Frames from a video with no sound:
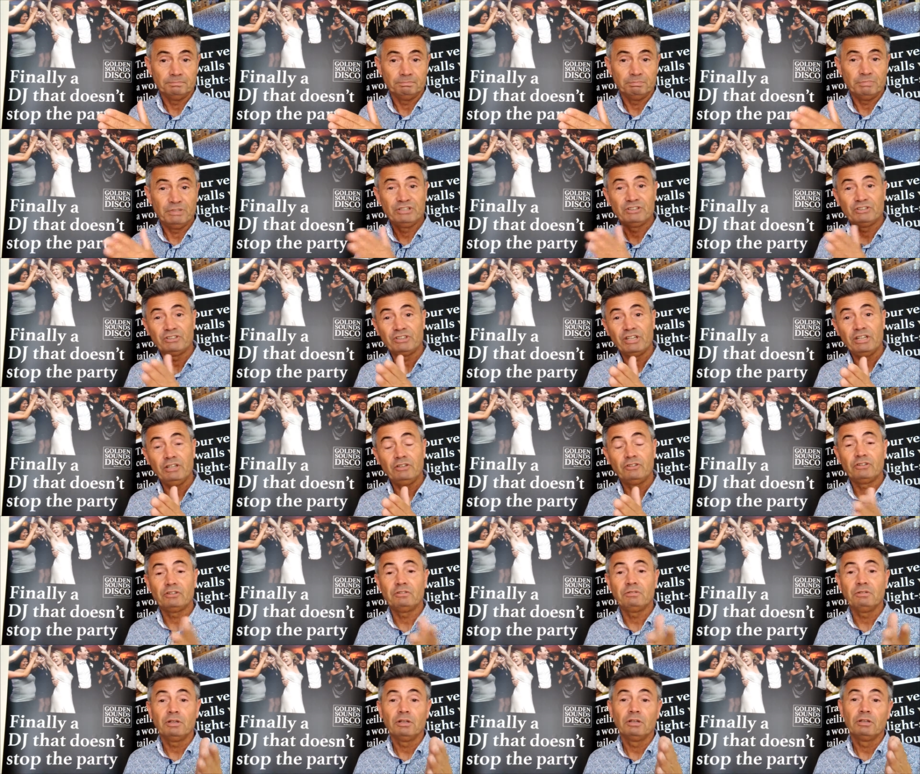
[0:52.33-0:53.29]

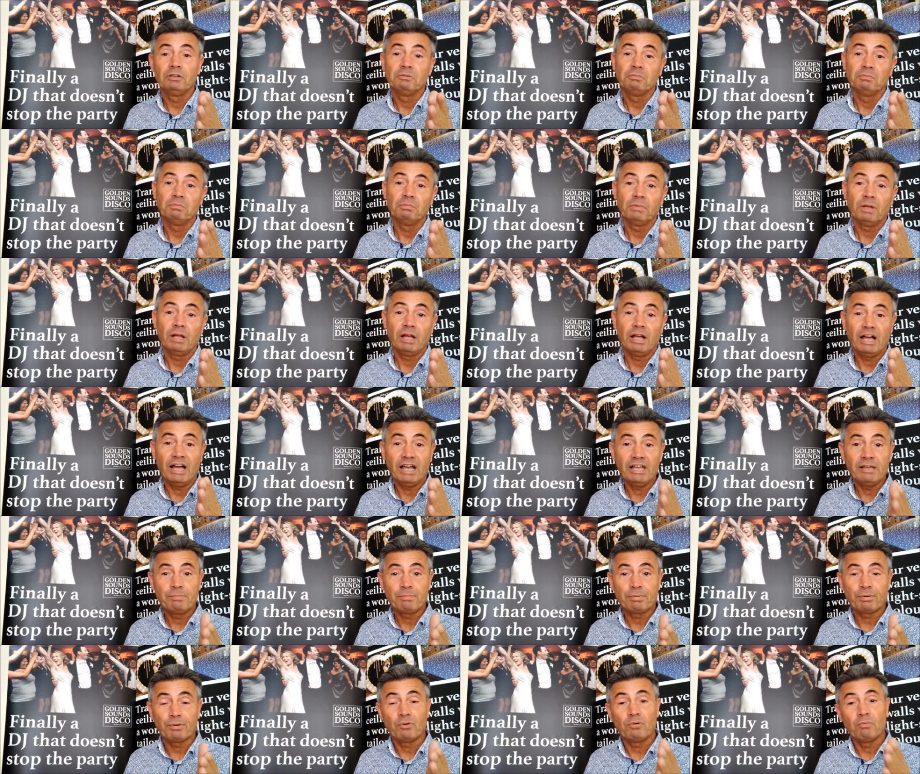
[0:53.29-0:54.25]
Mid-season,
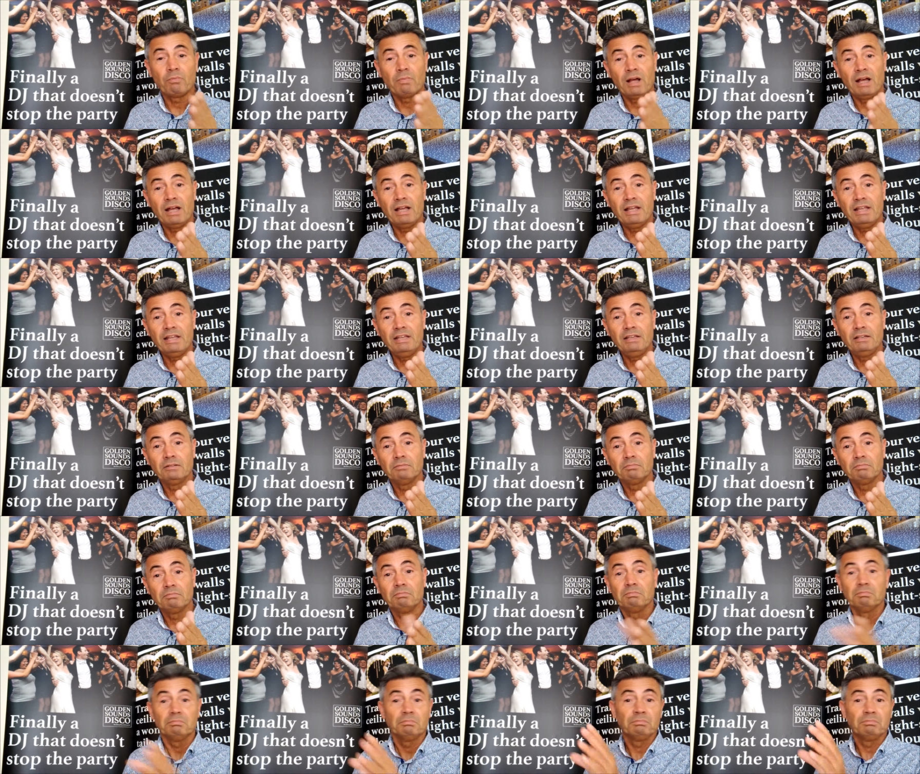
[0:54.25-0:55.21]
April, May,
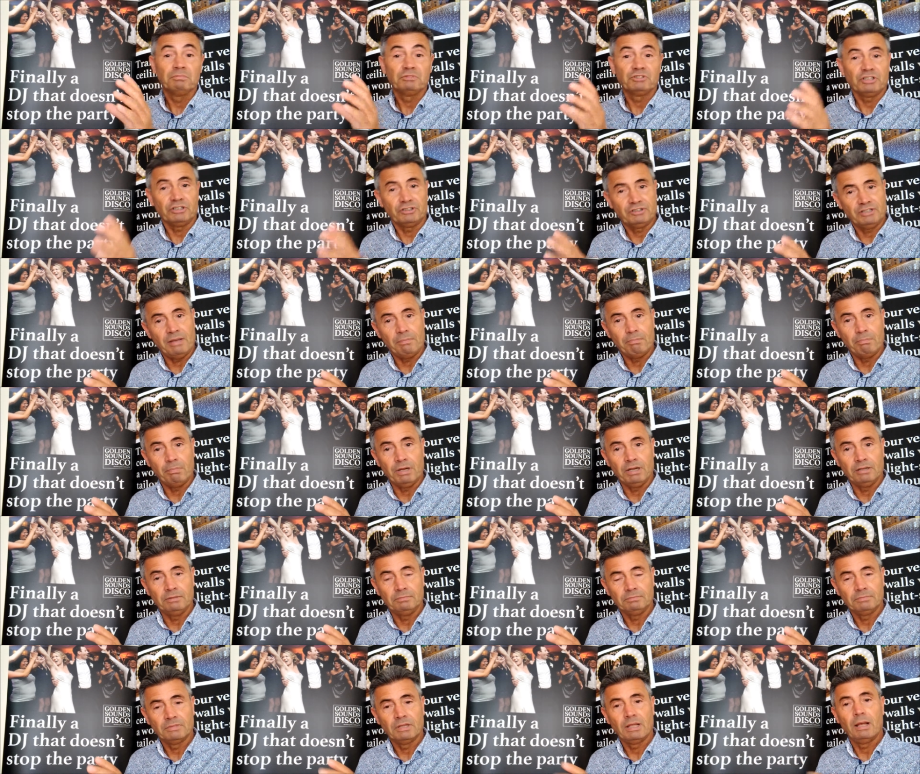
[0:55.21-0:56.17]

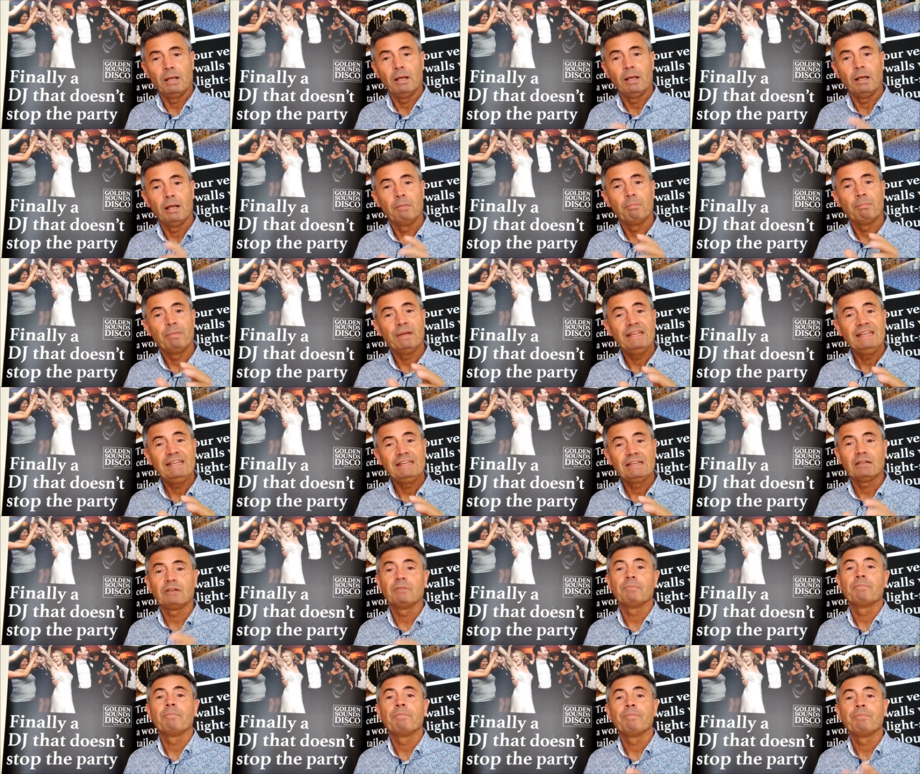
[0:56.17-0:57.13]
September.
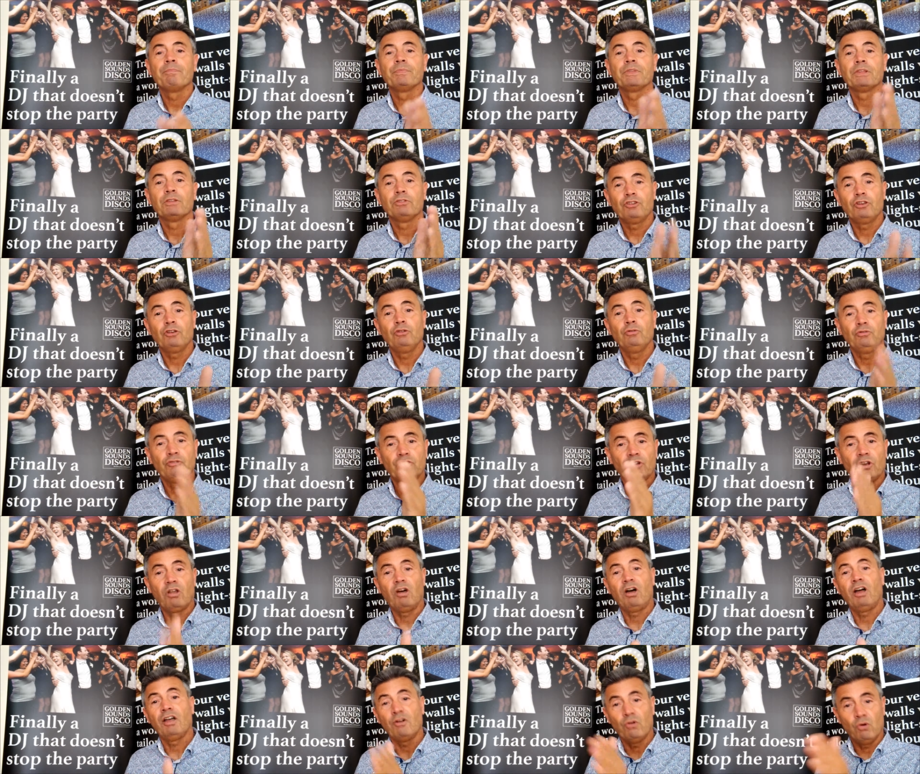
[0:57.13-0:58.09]
Peak, June,
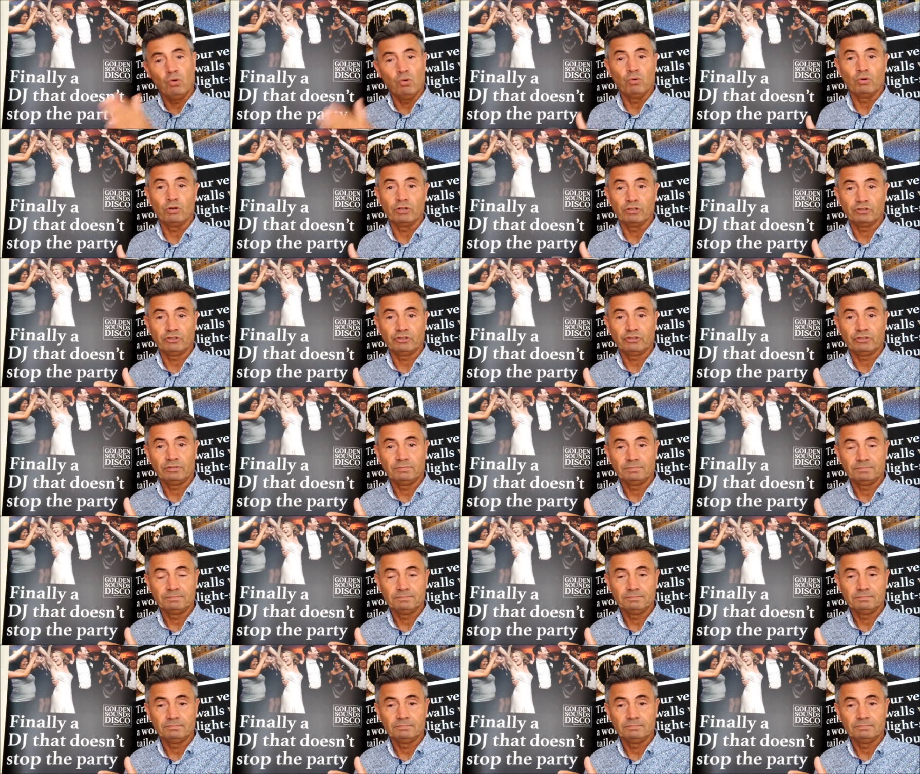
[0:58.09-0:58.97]
July, August.